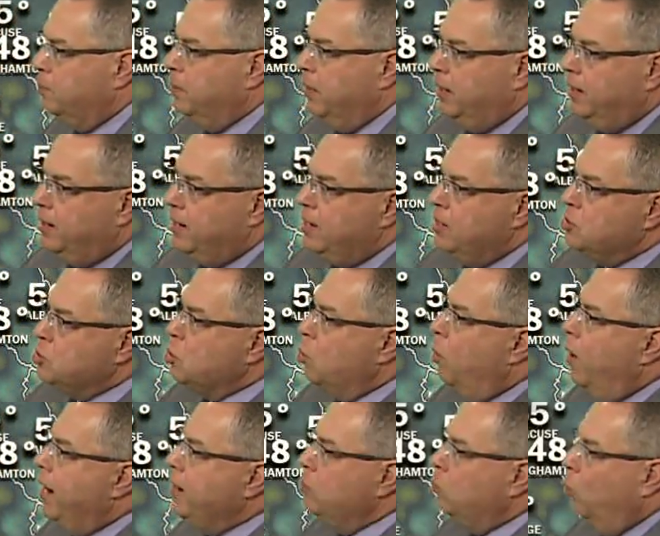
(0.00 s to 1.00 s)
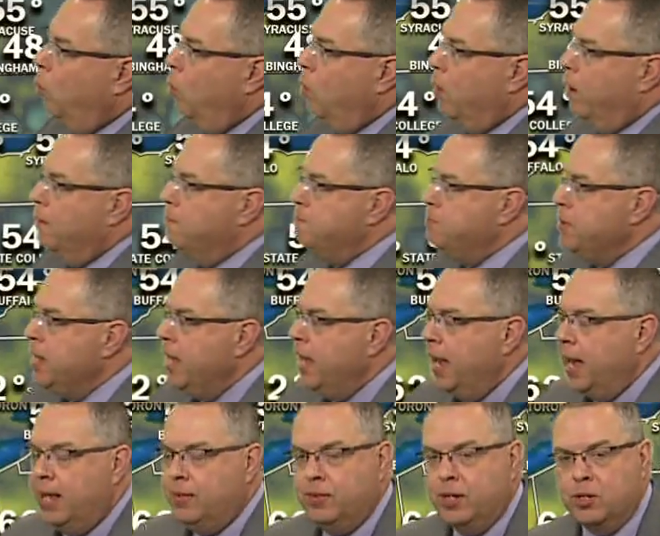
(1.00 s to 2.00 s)
But it is quite warm,
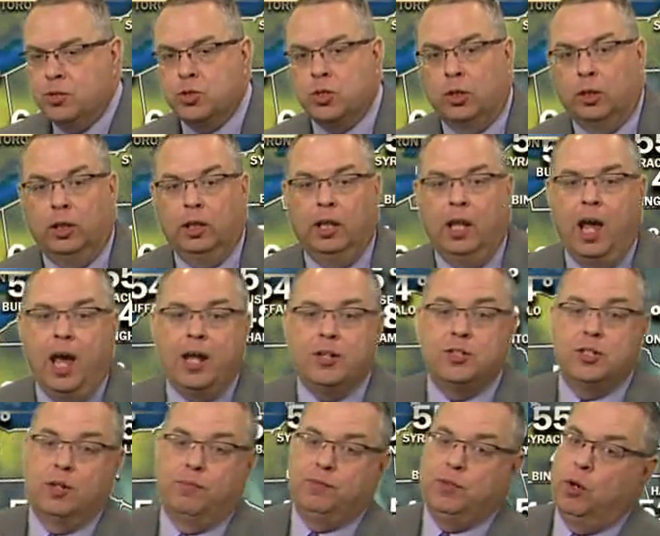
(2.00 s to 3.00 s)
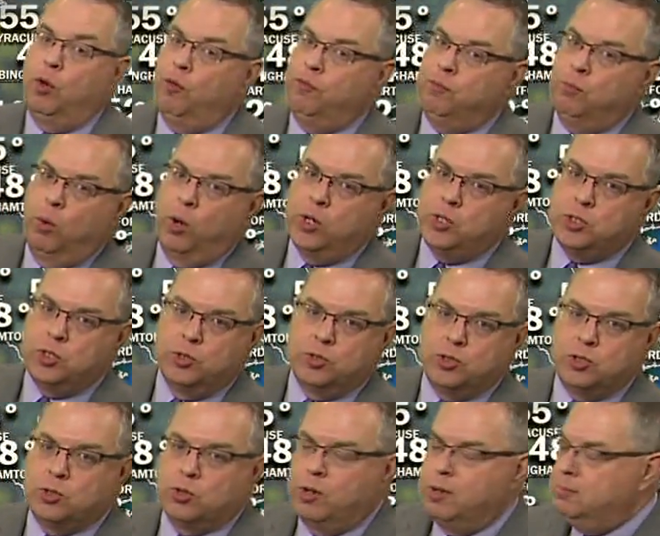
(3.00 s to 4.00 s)
and there's lots of Gulf moisture
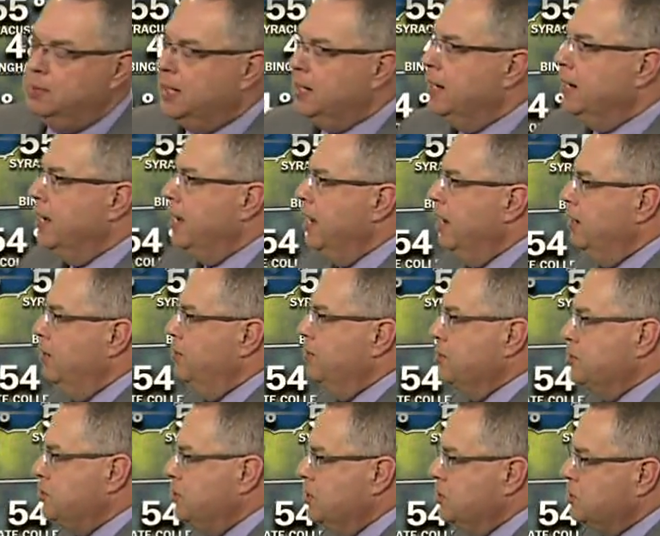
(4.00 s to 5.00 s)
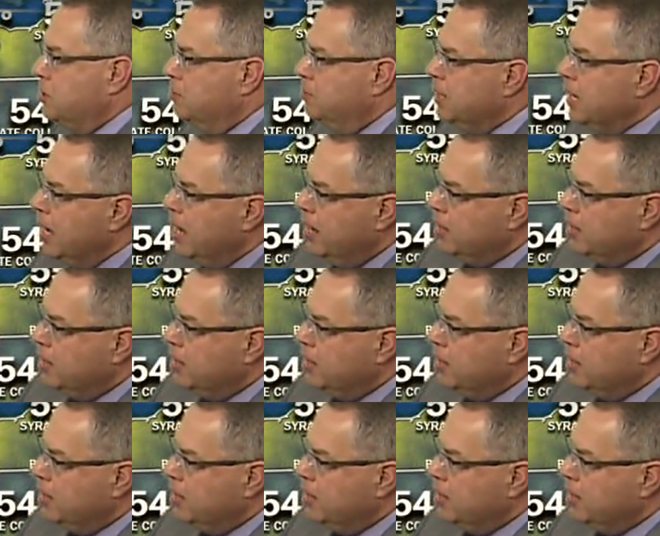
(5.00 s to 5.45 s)
streaming in ahead of the system.